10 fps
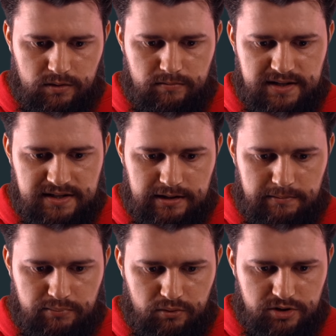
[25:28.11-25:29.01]
We
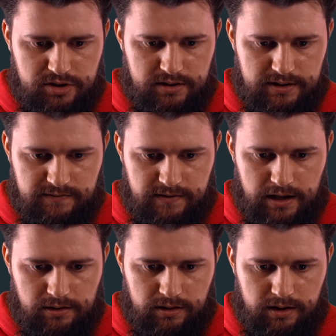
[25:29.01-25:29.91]
basically push this
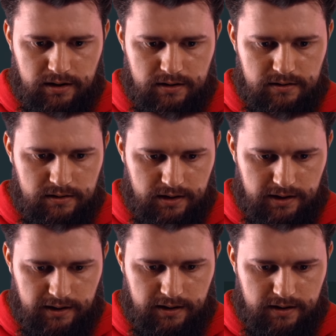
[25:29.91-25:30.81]
value here,
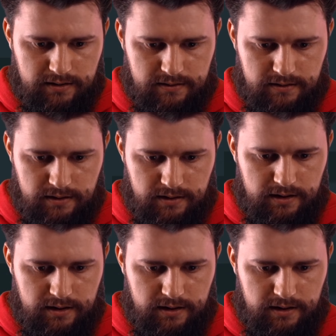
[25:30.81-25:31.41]
here,